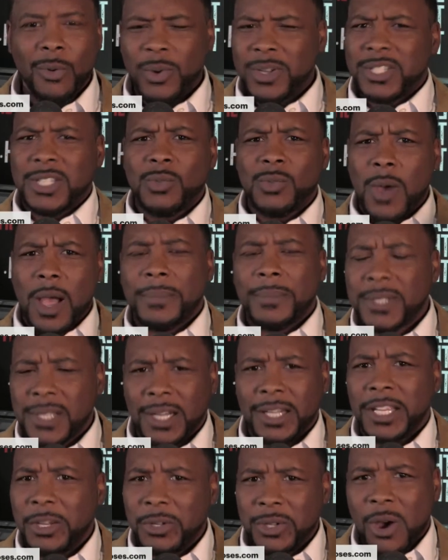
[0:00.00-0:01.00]
which is why I'm
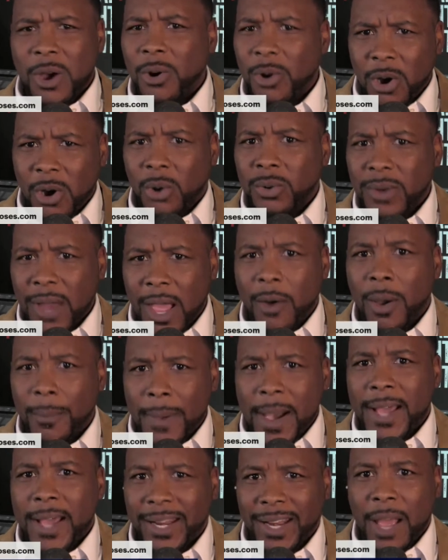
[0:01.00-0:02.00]
telling you, don't go now
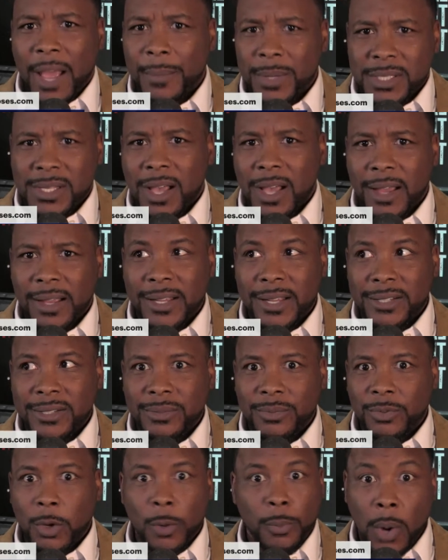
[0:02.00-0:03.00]
and buy it at Amazon
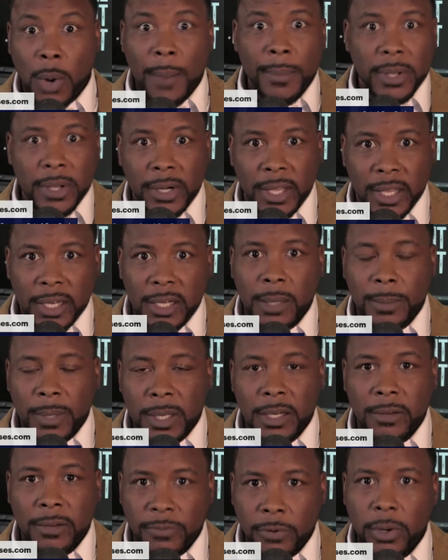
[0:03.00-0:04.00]
because you're probably going to end up
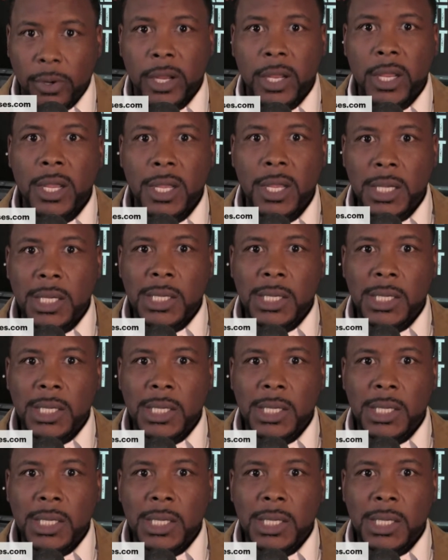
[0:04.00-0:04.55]
getting it free.